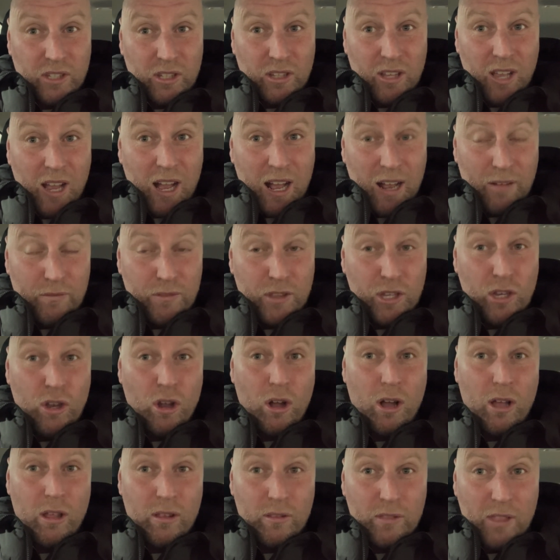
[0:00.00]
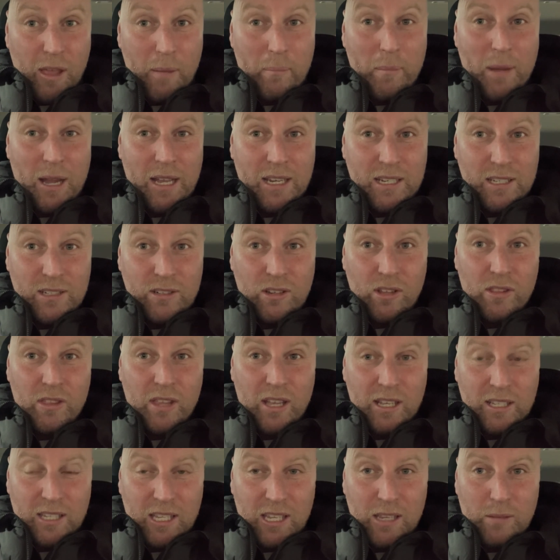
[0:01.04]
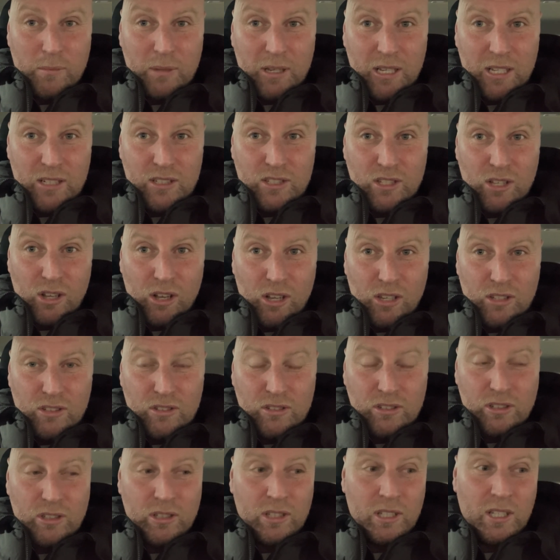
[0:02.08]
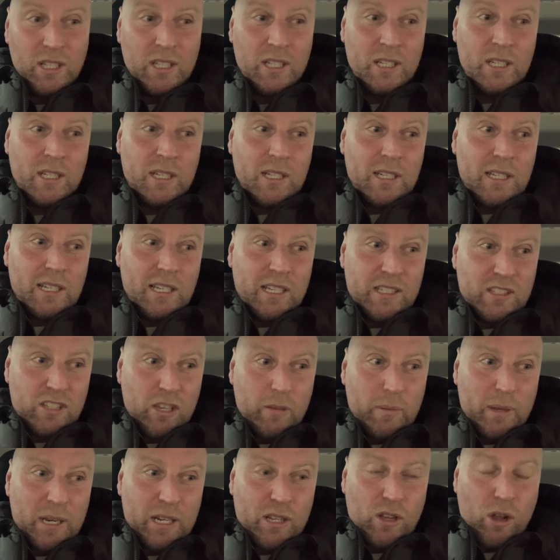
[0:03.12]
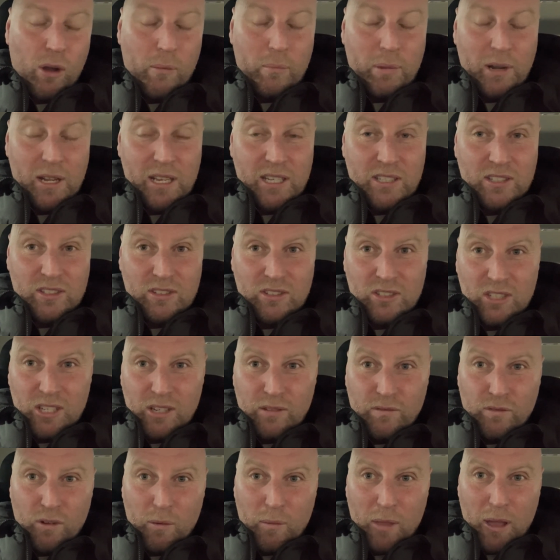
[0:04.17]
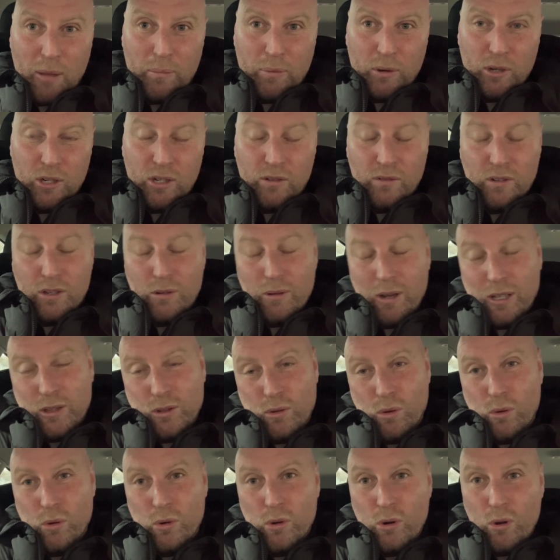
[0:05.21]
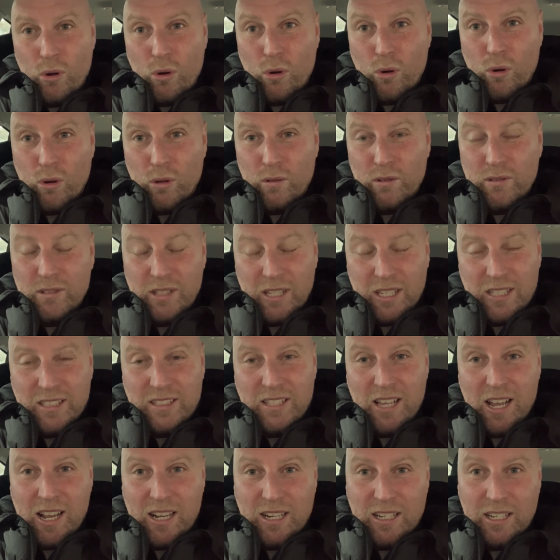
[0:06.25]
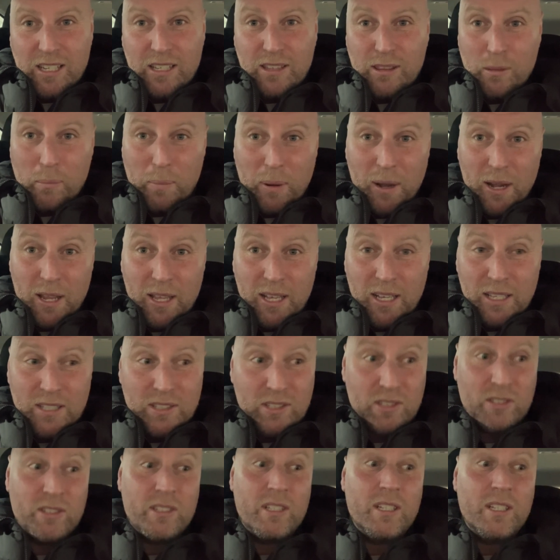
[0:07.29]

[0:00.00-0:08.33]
have they got their mind on that game against Arsenal? Is there a bit of complacency from that point of view? I don't know exactly the players.